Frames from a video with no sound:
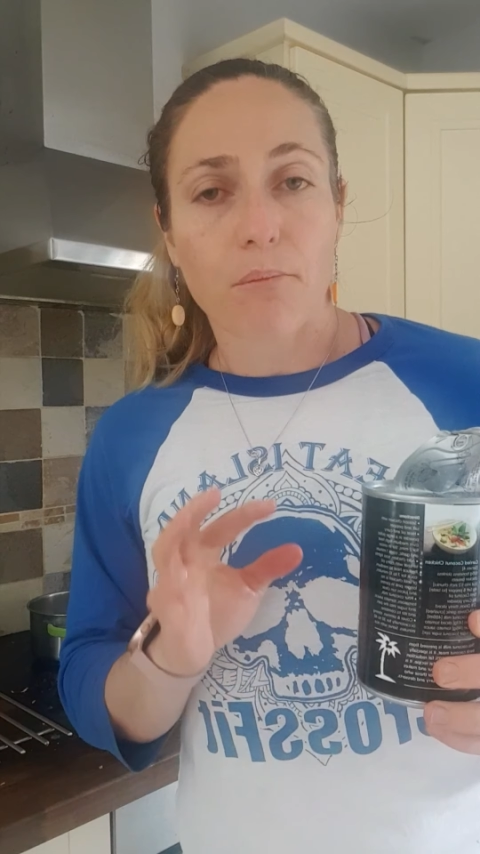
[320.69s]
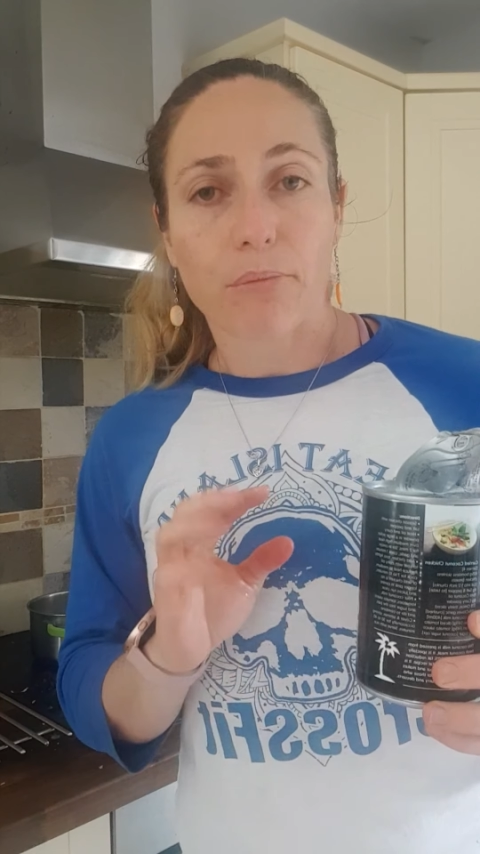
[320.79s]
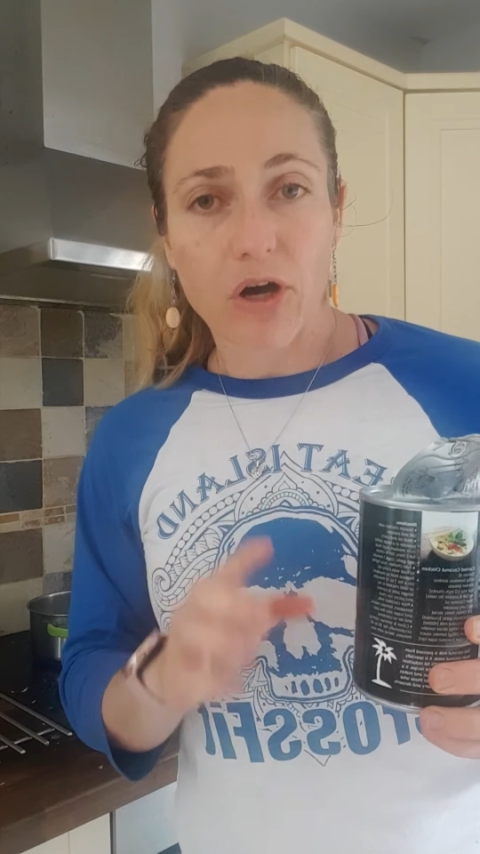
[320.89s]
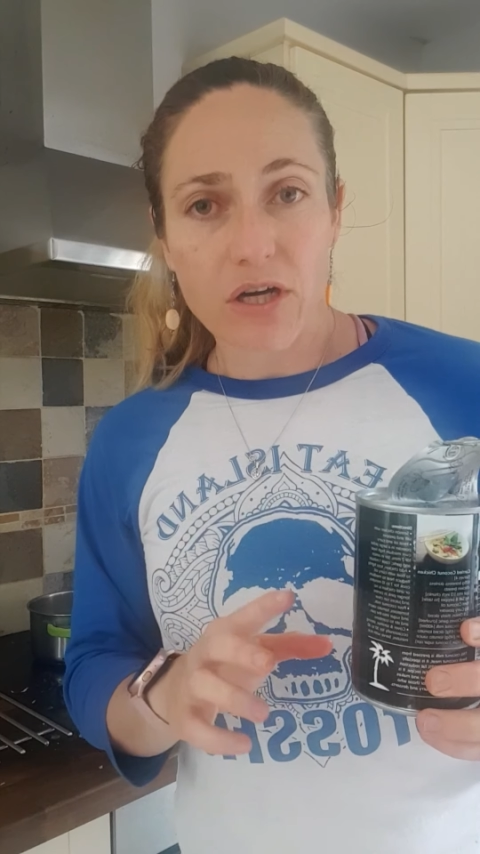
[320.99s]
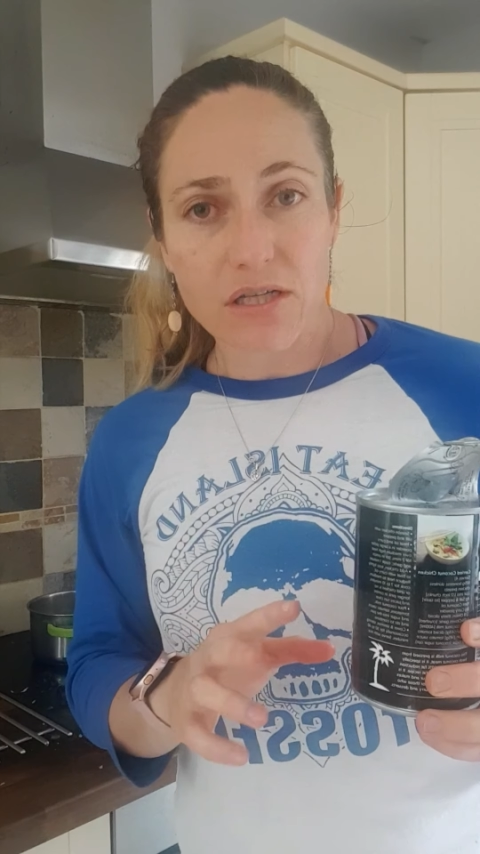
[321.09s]

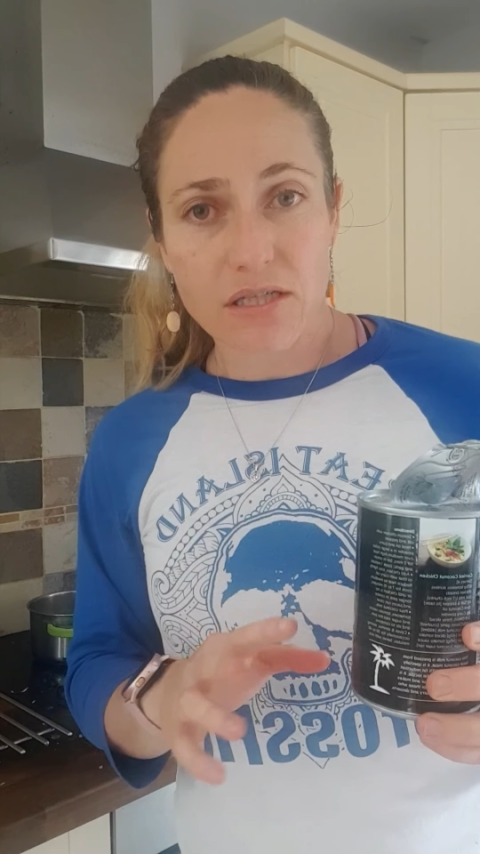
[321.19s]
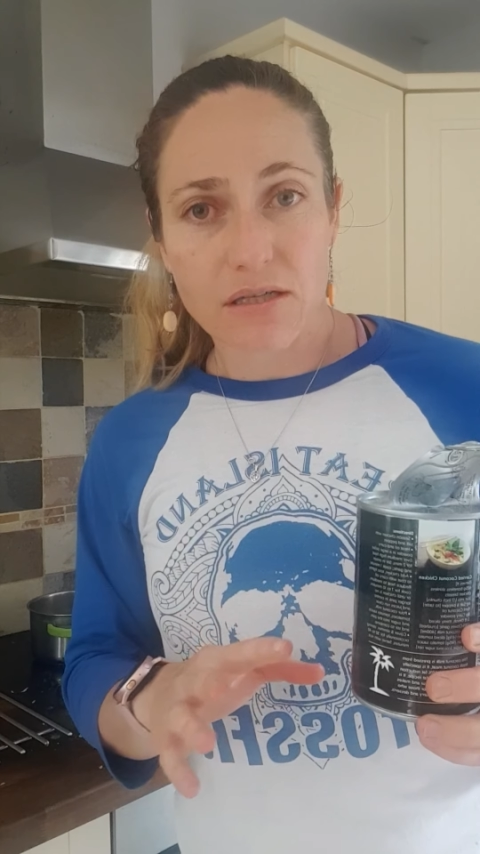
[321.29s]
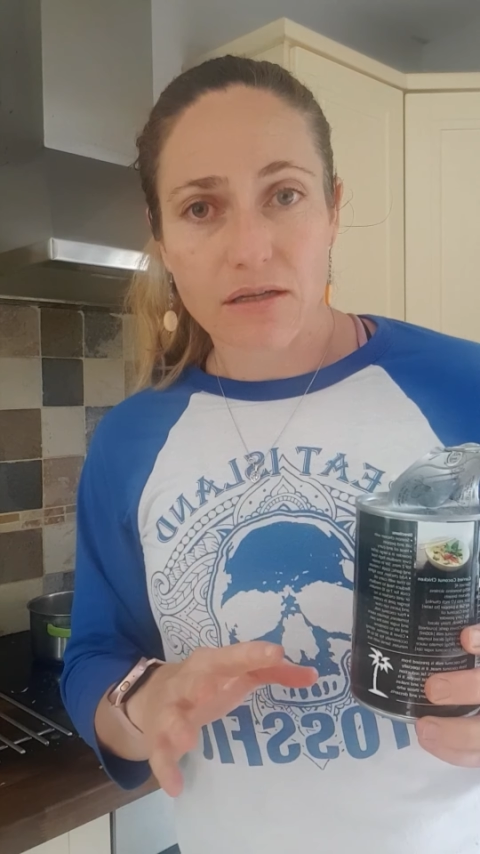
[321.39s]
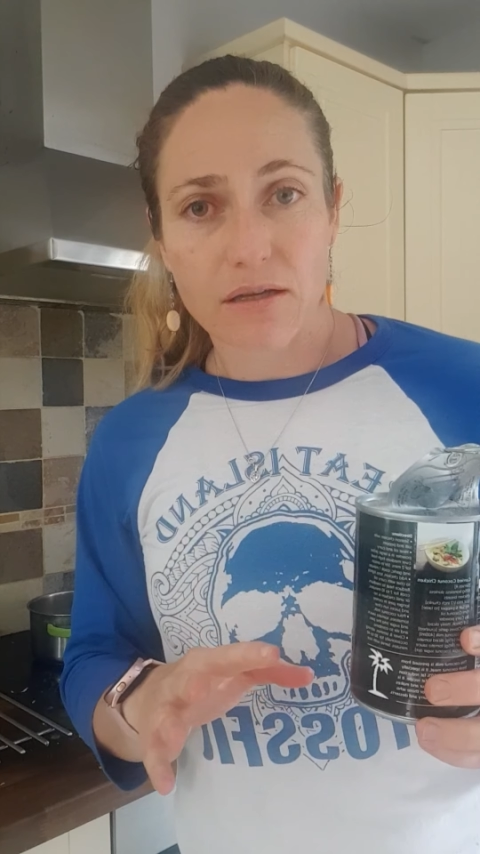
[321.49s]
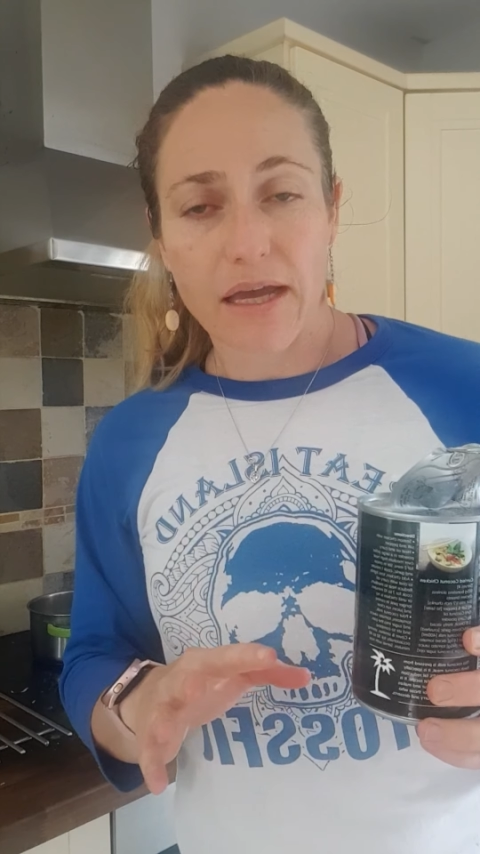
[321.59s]
But
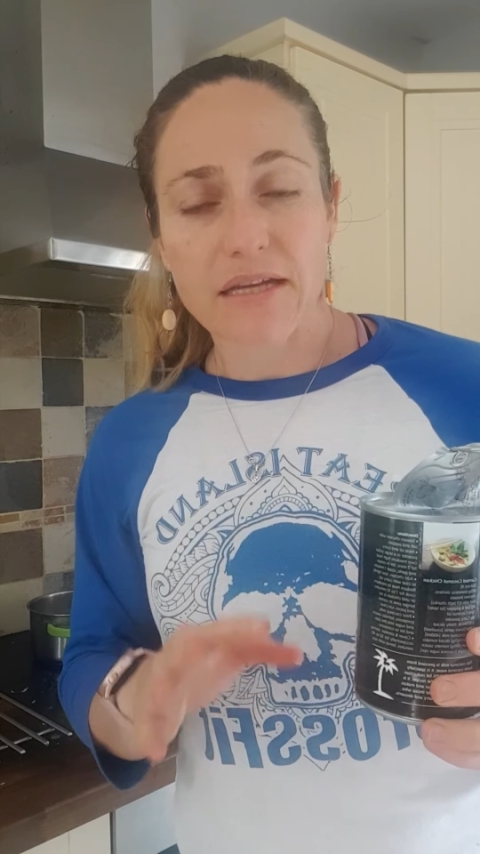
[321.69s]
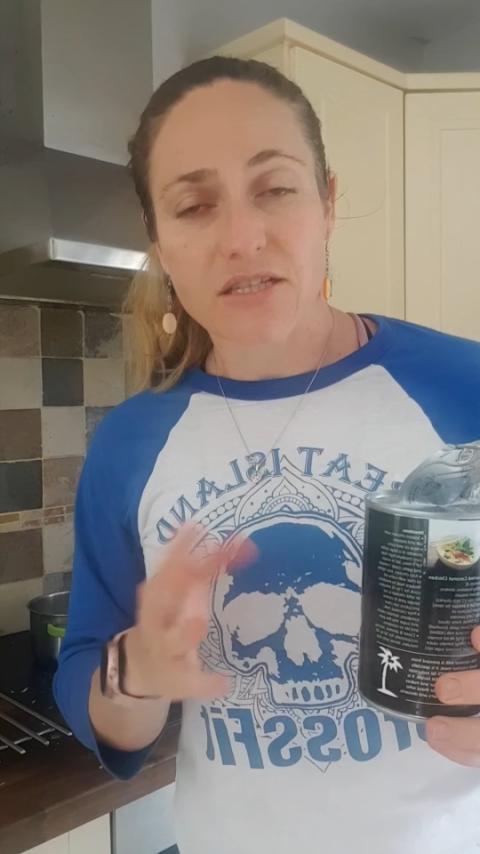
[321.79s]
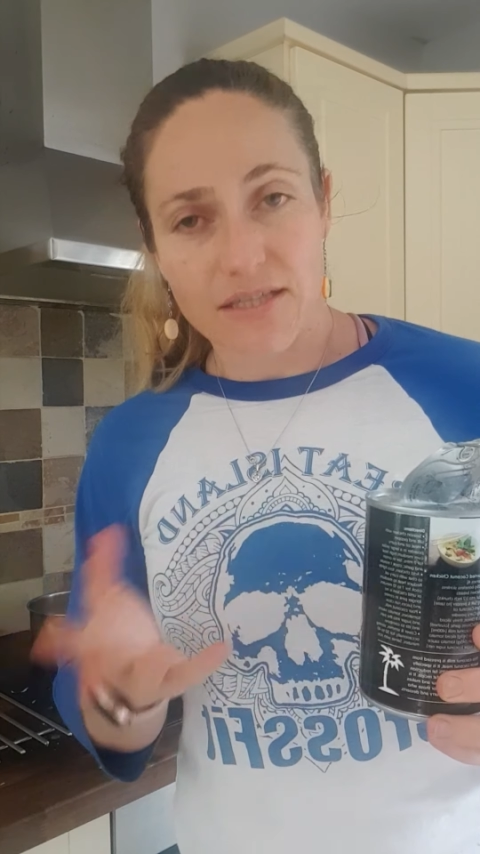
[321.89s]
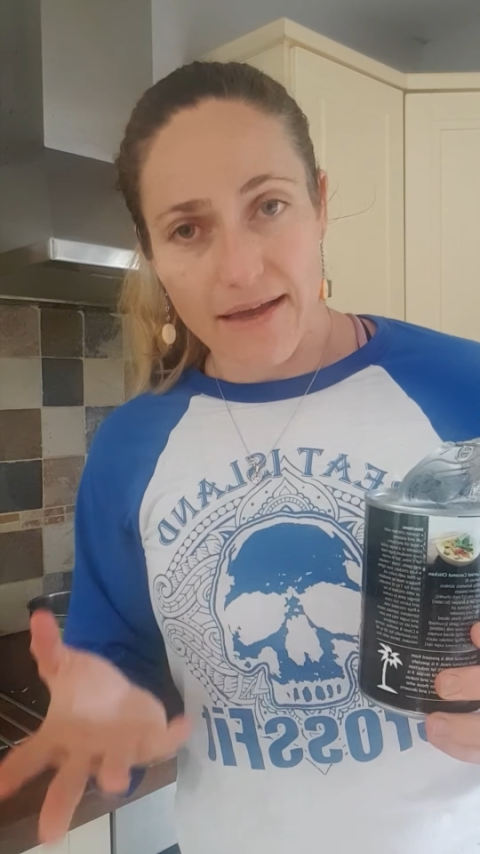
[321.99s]
it does